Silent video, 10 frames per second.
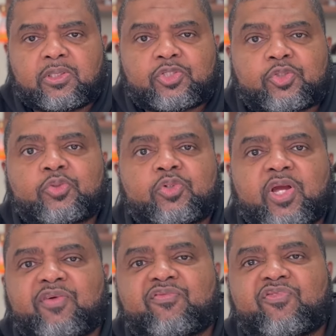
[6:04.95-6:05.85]
Two,
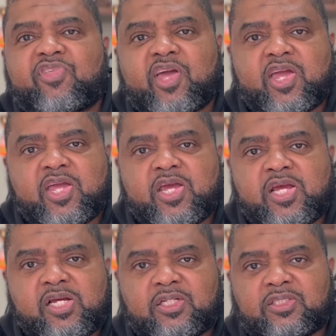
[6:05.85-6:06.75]
if there
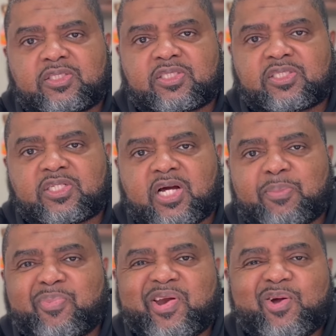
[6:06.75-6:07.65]
is a
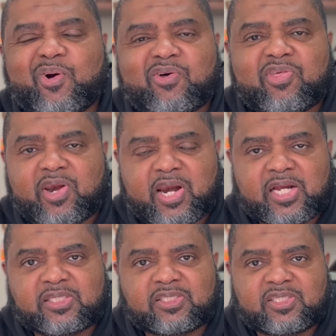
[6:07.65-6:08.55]

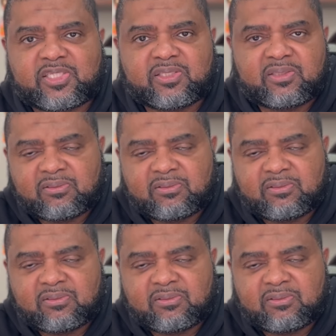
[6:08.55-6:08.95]
pre-authorized